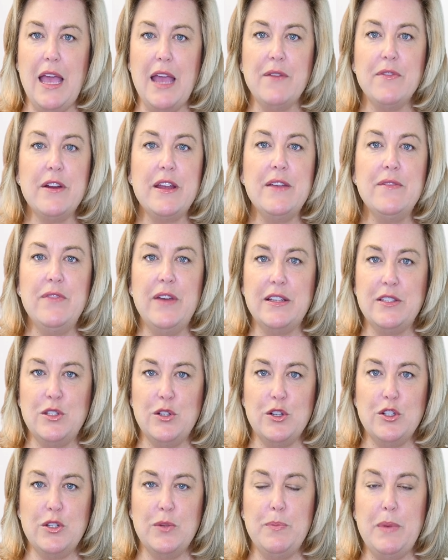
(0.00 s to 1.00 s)
Every
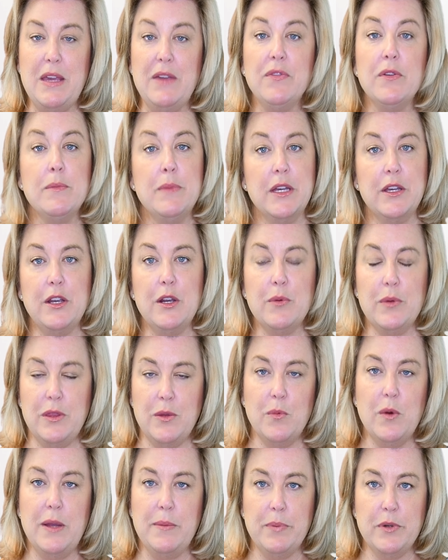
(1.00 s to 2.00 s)
investor should be familiar with
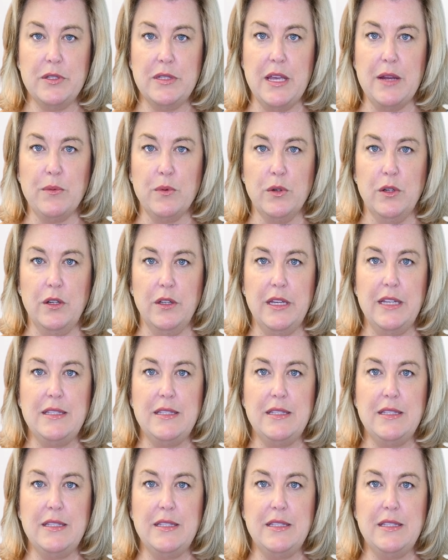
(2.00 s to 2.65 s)
the 1% rule.